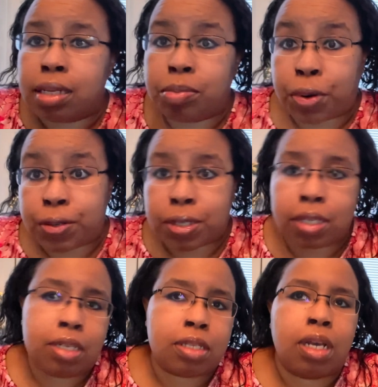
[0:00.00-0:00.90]
in
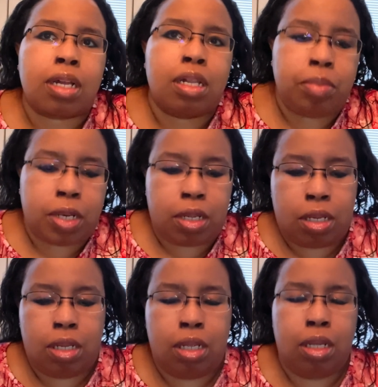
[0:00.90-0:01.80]
person exactly, but
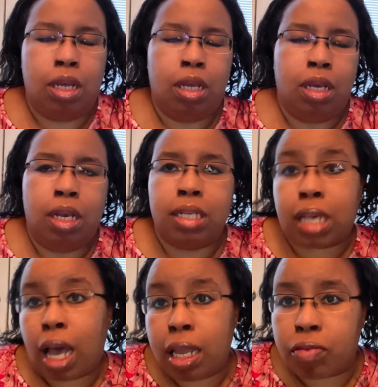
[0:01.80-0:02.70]
it's
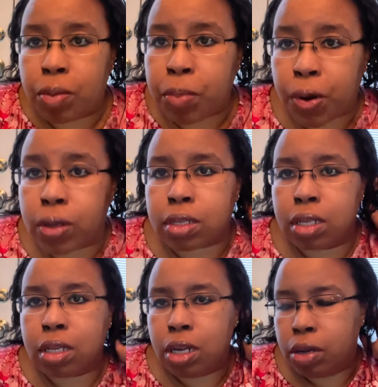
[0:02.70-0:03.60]
kind of in
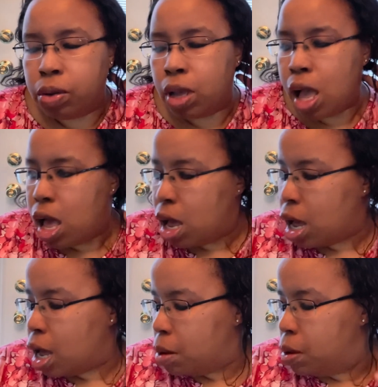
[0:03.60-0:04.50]
person, you know?
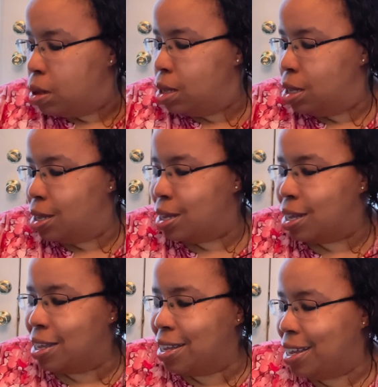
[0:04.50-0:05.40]

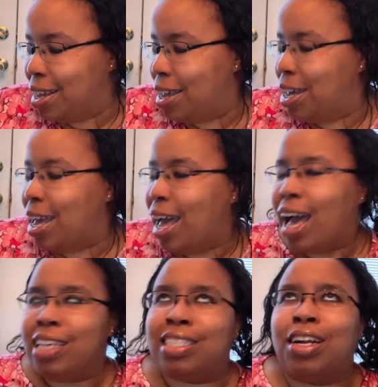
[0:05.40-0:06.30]

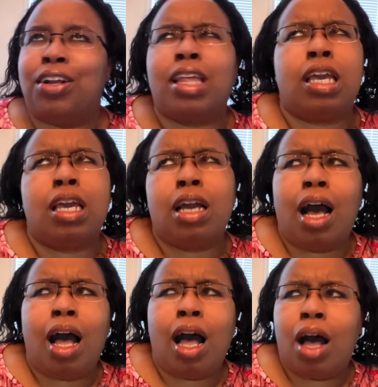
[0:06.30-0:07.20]
I started thinking,
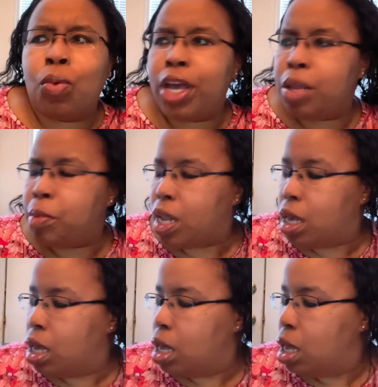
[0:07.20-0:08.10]
wait a
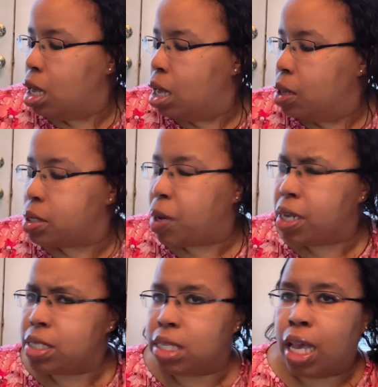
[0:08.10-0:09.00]
minute. It's about
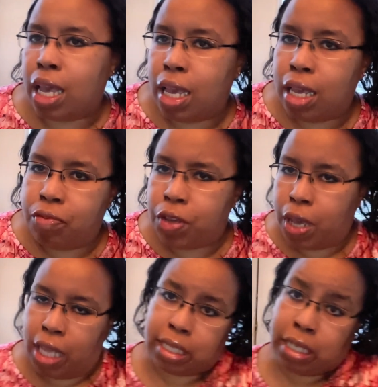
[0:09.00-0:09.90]
to say if you
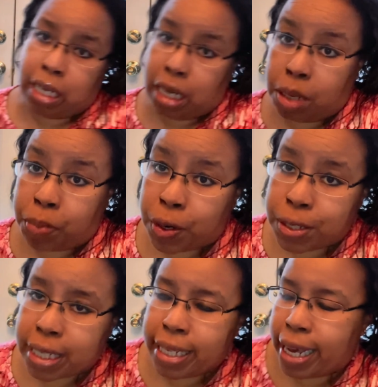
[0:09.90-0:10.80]
haven't seen it in
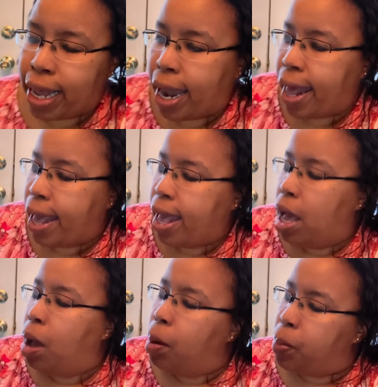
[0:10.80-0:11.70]
person yet.
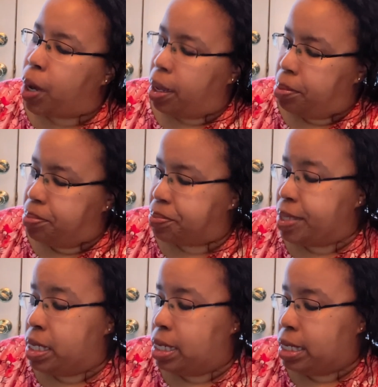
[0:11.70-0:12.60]
But,
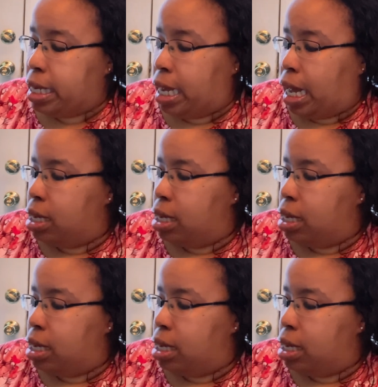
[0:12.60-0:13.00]
yeah.